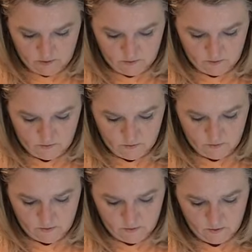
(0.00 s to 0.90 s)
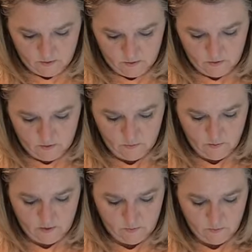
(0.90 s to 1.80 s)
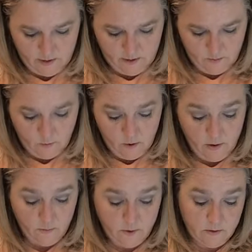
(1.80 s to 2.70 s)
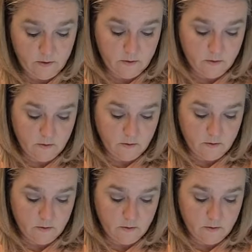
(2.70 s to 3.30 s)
Let's do a Some of these black and white ones.